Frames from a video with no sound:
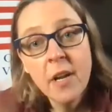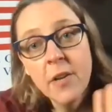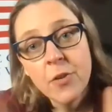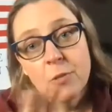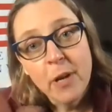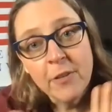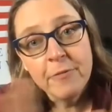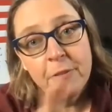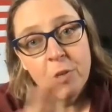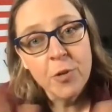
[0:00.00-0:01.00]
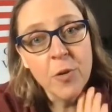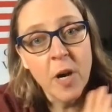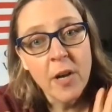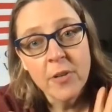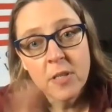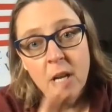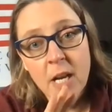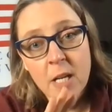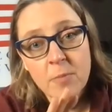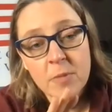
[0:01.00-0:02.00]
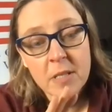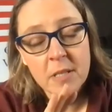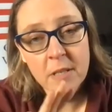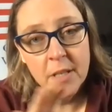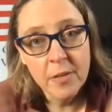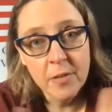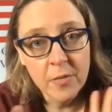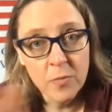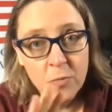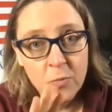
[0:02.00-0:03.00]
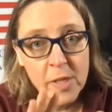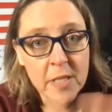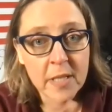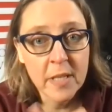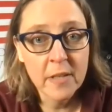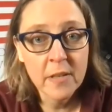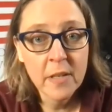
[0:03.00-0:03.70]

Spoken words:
There's been a few other times in recent